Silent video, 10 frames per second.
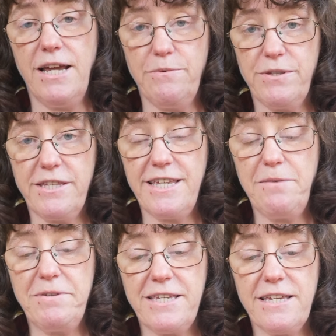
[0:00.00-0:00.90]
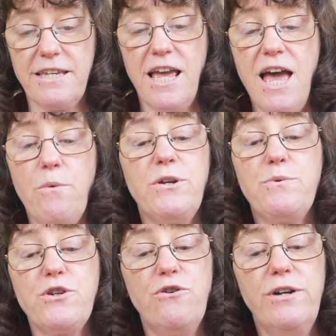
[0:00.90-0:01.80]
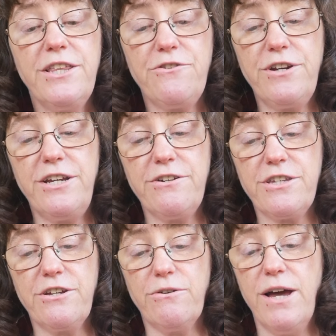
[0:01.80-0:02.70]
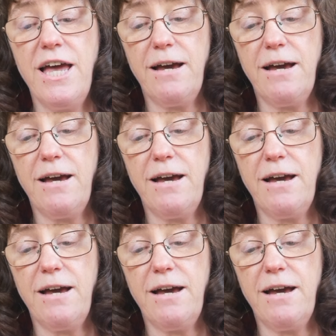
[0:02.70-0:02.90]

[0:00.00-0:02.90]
I was the same, he says, which was only three years ago.